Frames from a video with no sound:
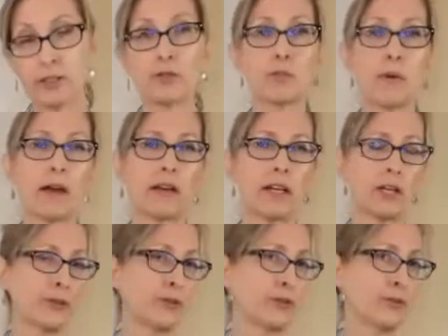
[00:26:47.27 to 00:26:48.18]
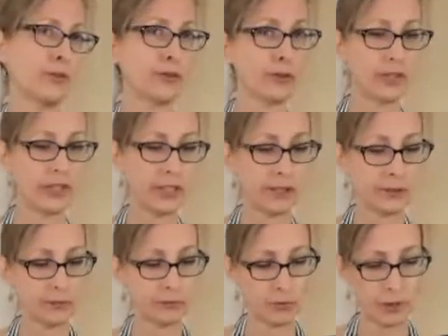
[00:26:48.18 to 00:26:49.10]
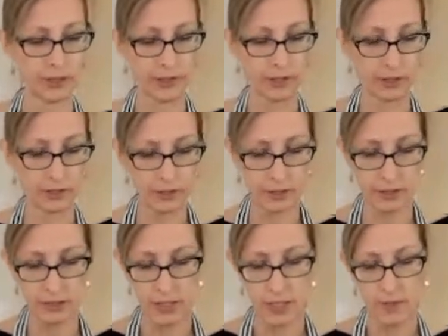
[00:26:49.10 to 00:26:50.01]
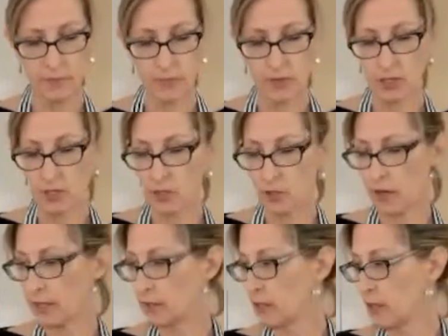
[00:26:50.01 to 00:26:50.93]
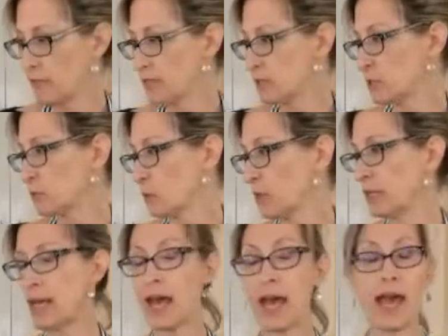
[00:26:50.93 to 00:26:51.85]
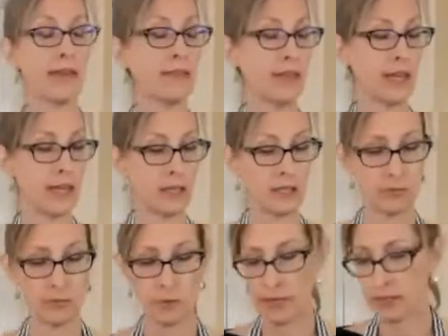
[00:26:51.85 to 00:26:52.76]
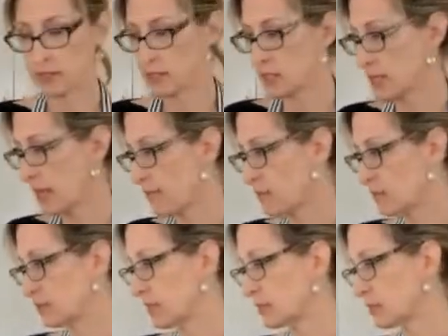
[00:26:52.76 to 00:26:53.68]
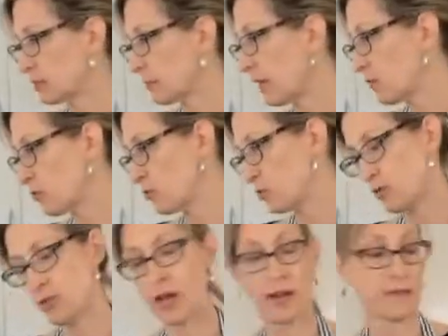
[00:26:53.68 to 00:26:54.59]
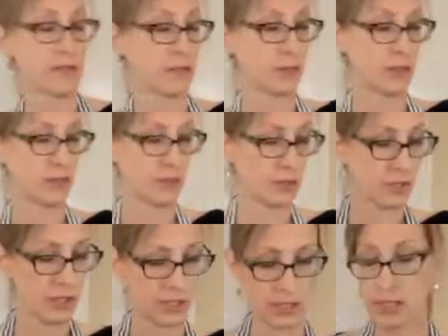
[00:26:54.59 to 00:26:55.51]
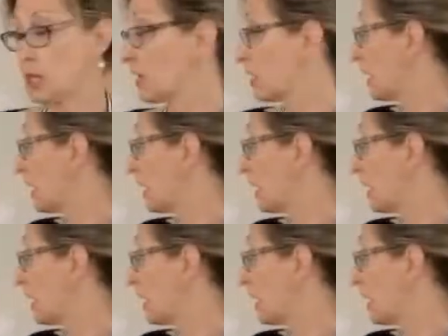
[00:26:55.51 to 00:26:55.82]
and it was about $130 to $40. So I love this one. And then Rebecca does have the links to my other 2 knives if you're interested.